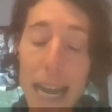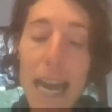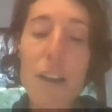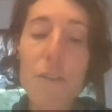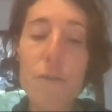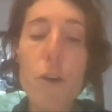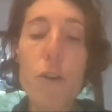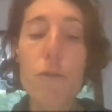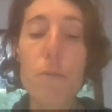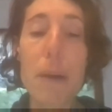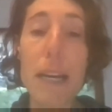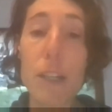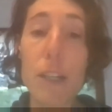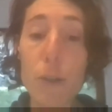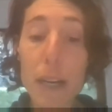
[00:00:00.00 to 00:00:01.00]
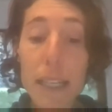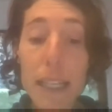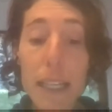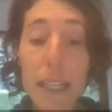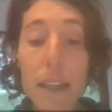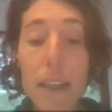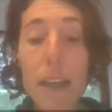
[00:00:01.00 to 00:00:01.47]
of my
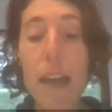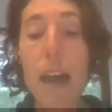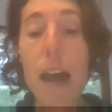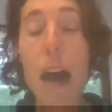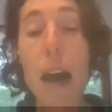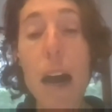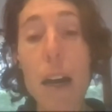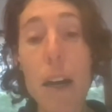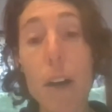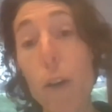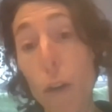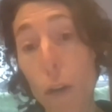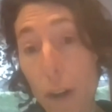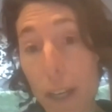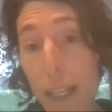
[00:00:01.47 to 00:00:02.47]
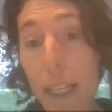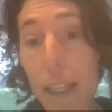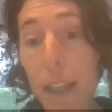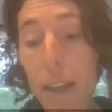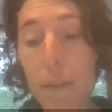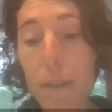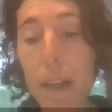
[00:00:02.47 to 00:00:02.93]
training are running.
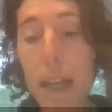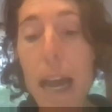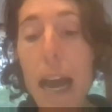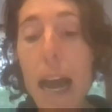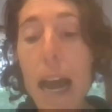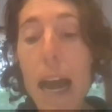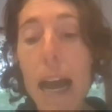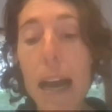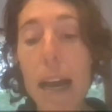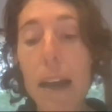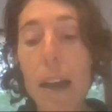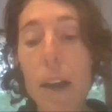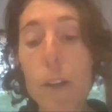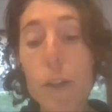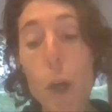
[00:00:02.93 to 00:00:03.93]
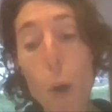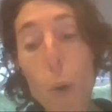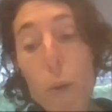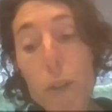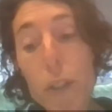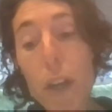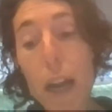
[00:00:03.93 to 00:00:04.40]
The
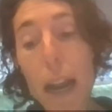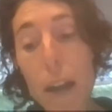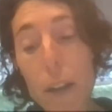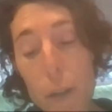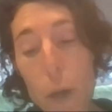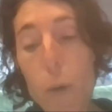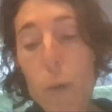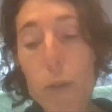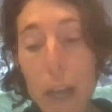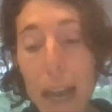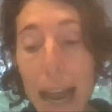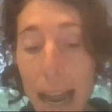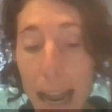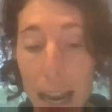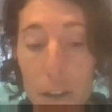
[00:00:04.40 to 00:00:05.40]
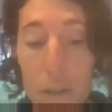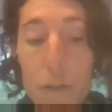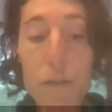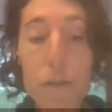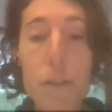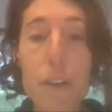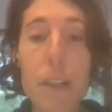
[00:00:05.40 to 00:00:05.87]
other half
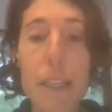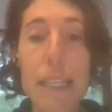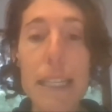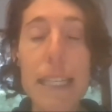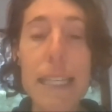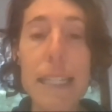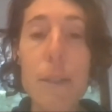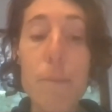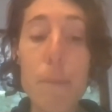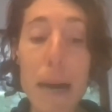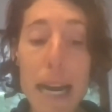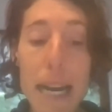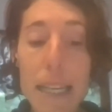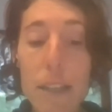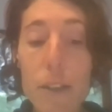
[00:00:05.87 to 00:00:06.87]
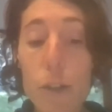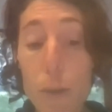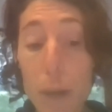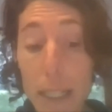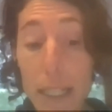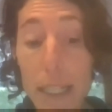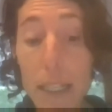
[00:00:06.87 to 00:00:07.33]
is bike
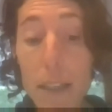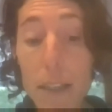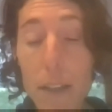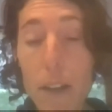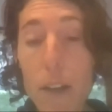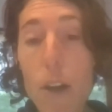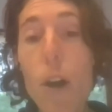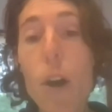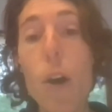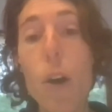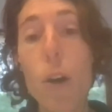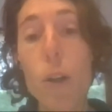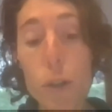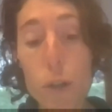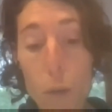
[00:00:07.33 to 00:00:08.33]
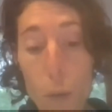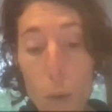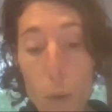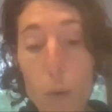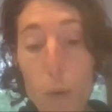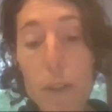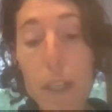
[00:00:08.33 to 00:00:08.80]
training on the
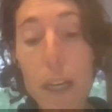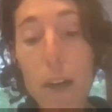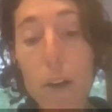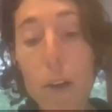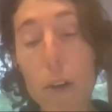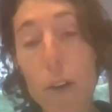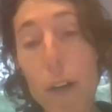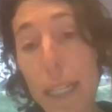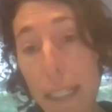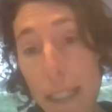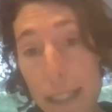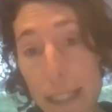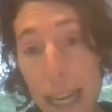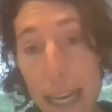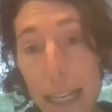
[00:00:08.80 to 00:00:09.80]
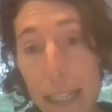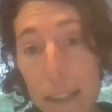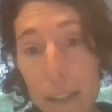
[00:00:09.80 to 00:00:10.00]
road or inside,